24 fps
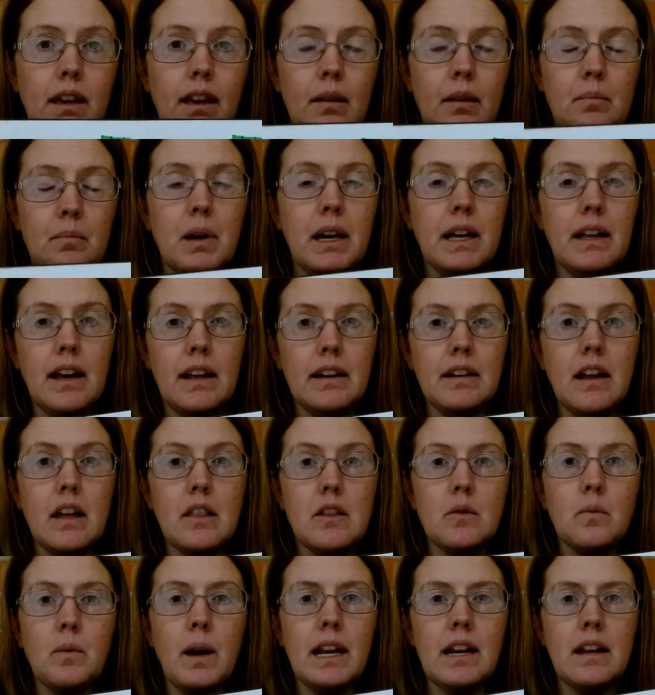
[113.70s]
But
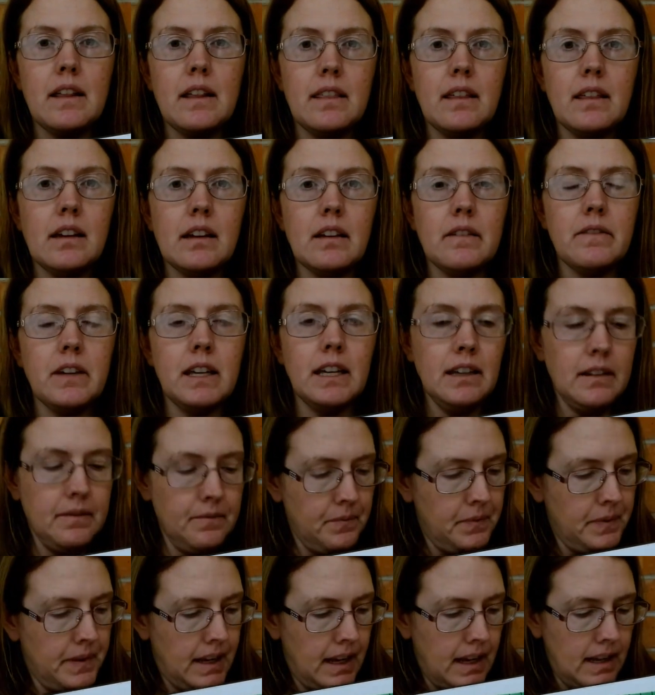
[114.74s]
another way to think of it
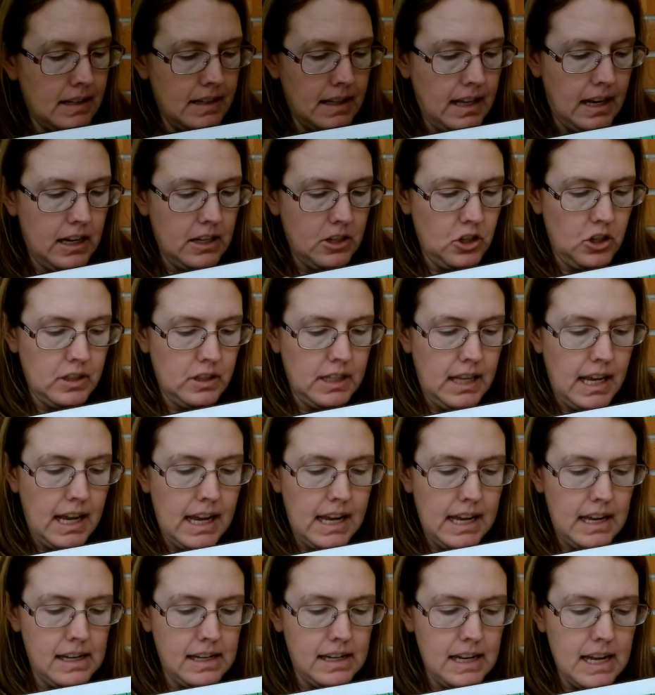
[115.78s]
is that it's just
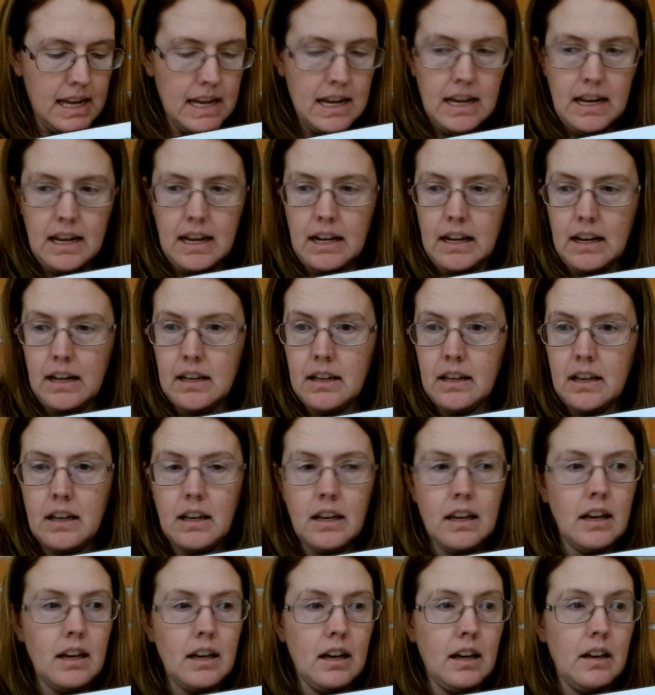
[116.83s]

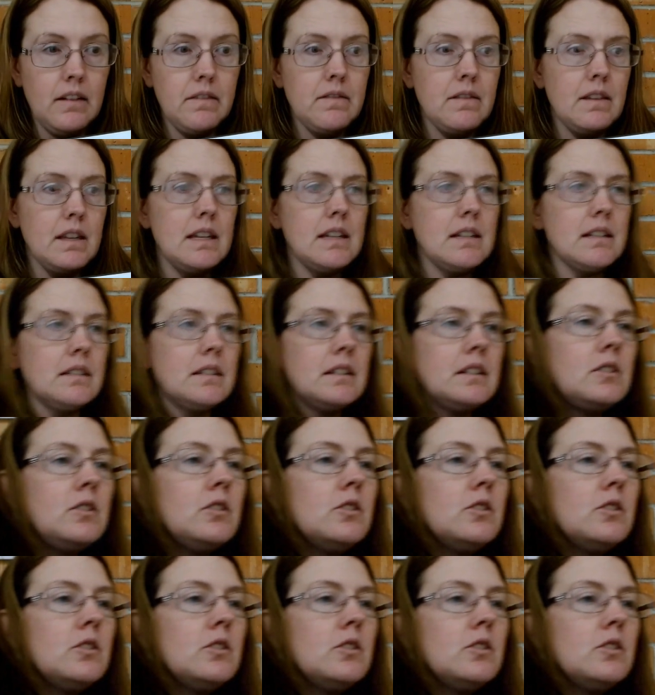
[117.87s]
18 of these little